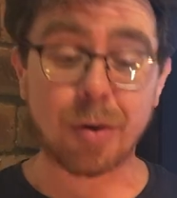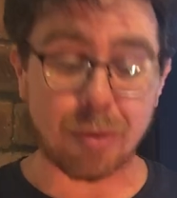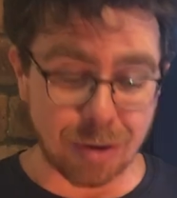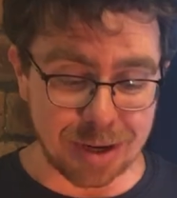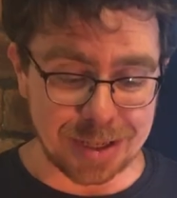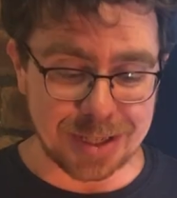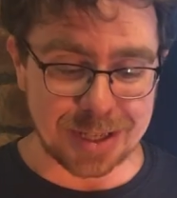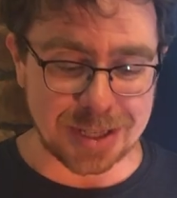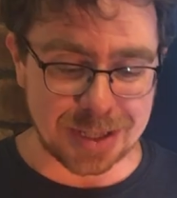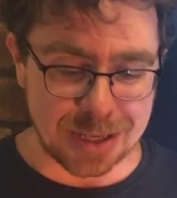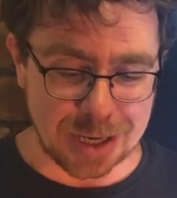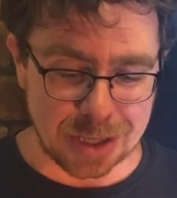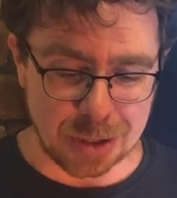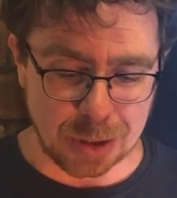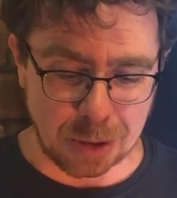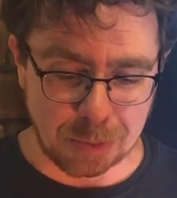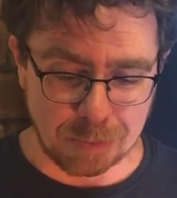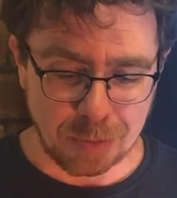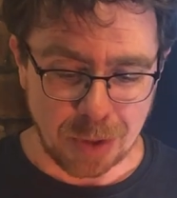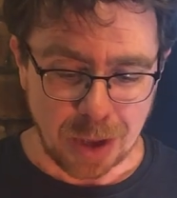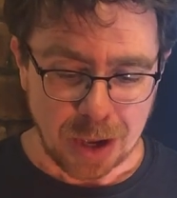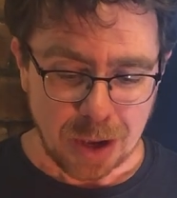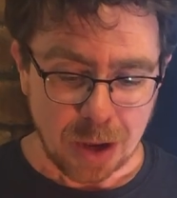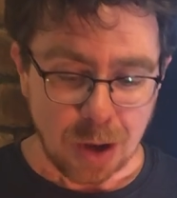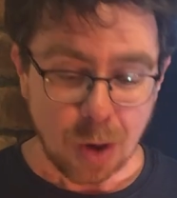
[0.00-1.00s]

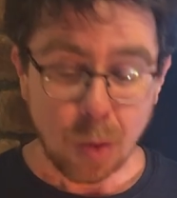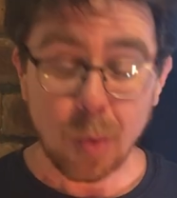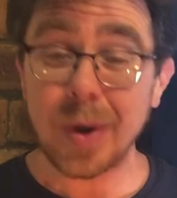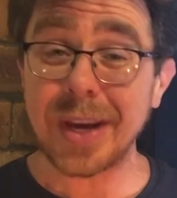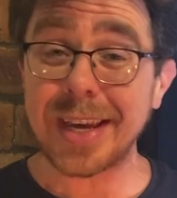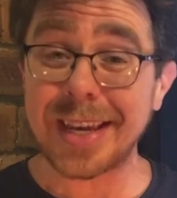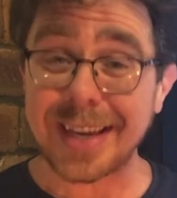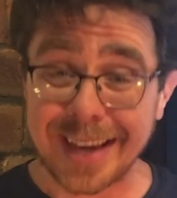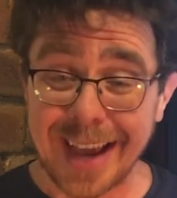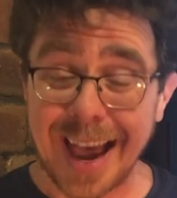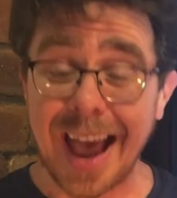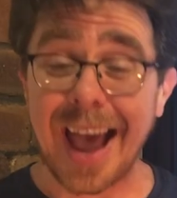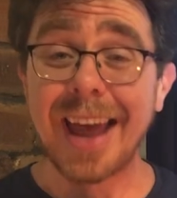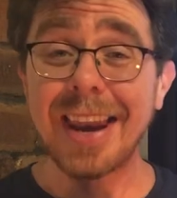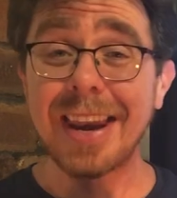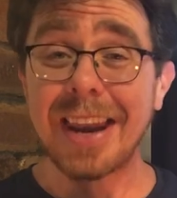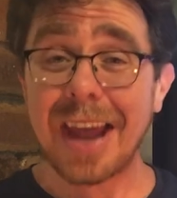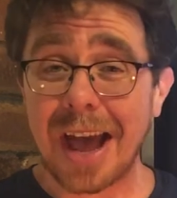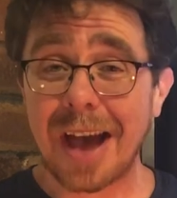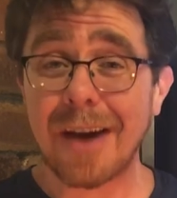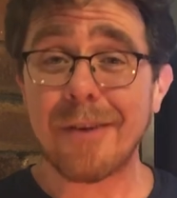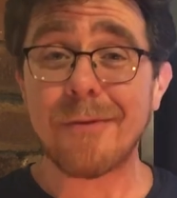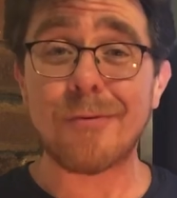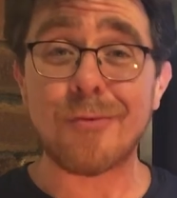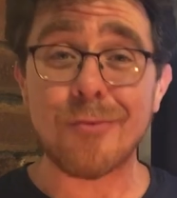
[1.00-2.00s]
criticism, we can
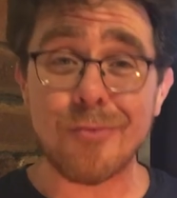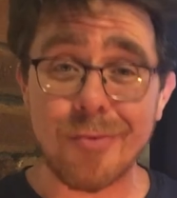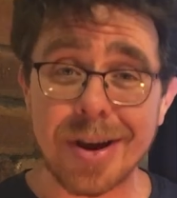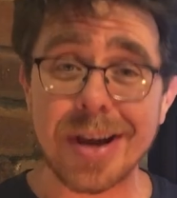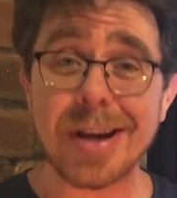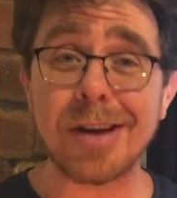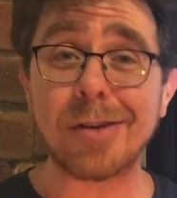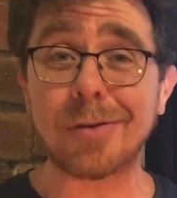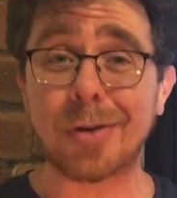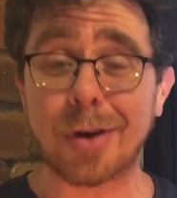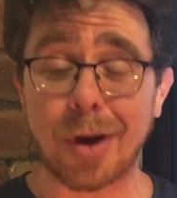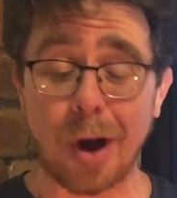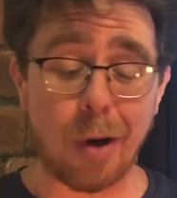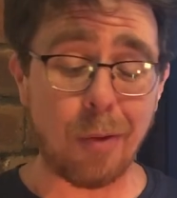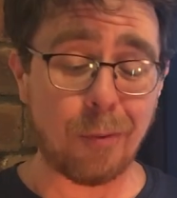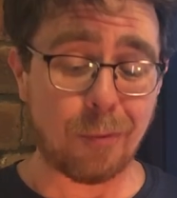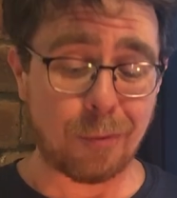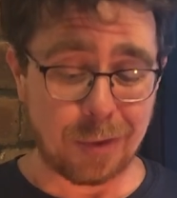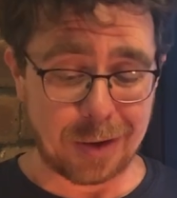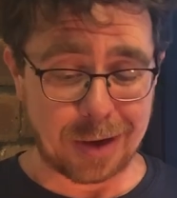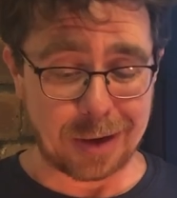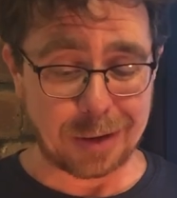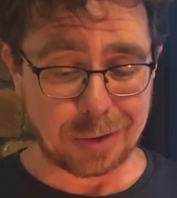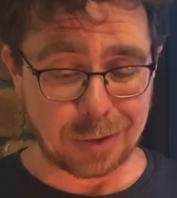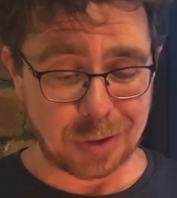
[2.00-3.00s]
have real
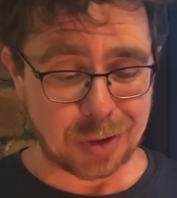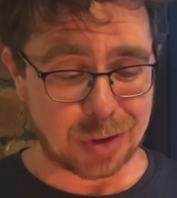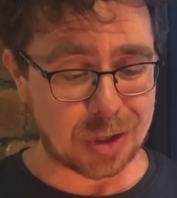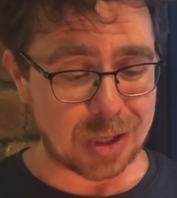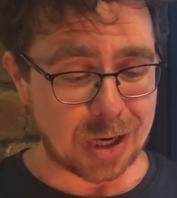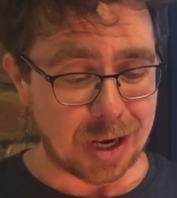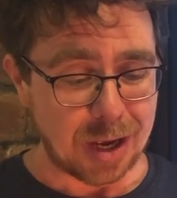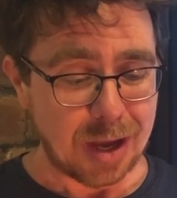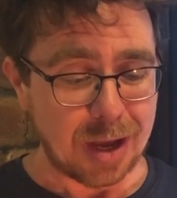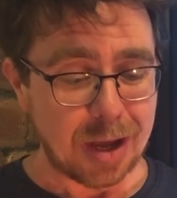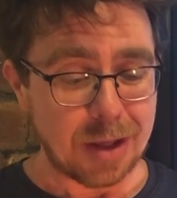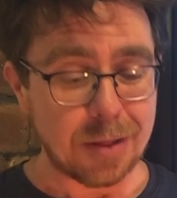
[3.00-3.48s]
confidence